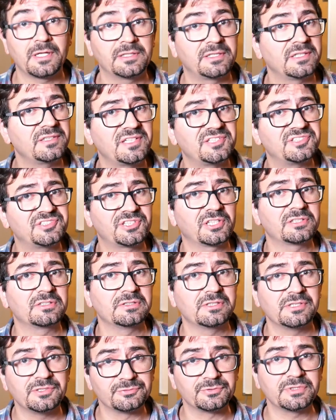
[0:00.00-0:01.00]
and then they
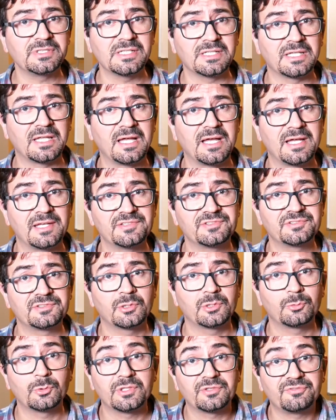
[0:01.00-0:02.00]
suddenly realized
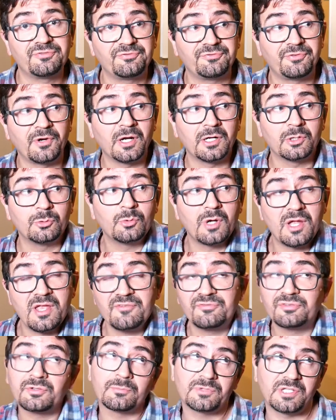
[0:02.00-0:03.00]
they were far away
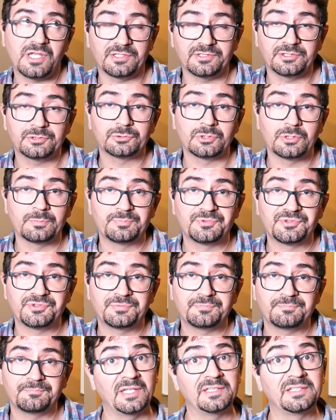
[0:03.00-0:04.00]
from the other groups
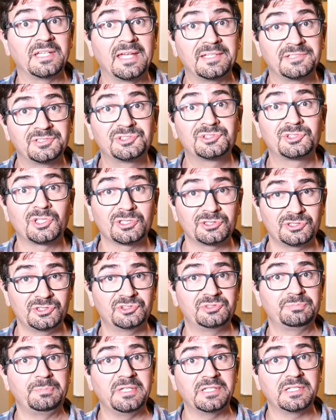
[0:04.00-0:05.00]
and had started
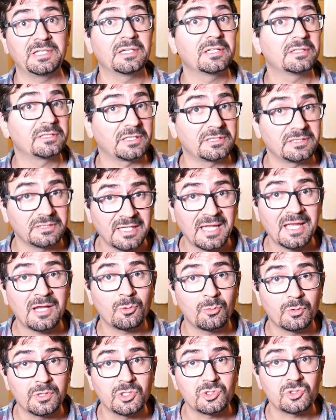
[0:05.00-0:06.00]
speaking another
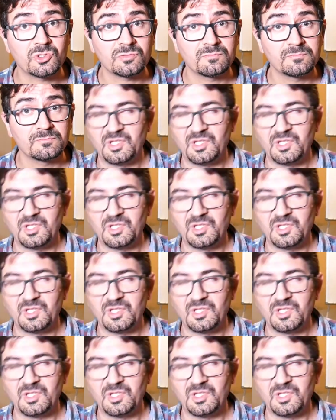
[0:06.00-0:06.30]
language.